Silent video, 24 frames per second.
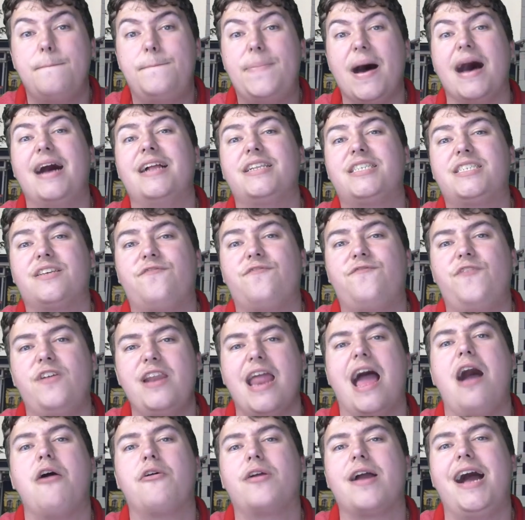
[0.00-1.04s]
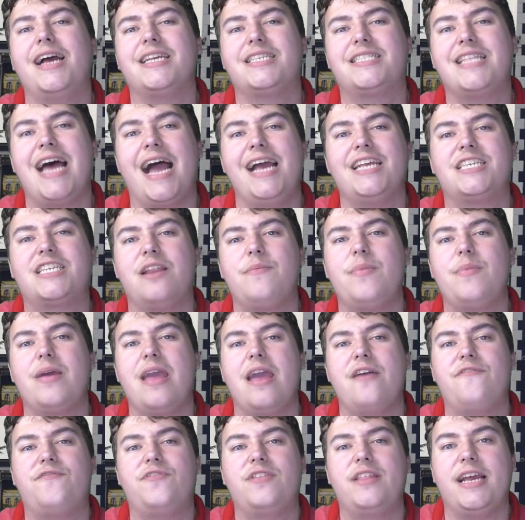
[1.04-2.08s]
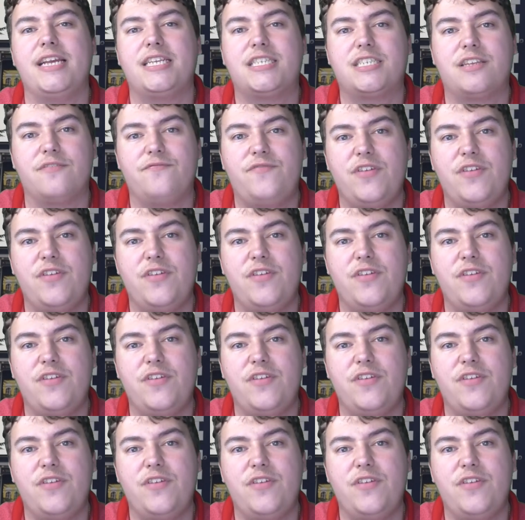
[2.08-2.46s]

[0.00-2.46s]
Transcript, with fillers: But for now, guys, that is going to be it for this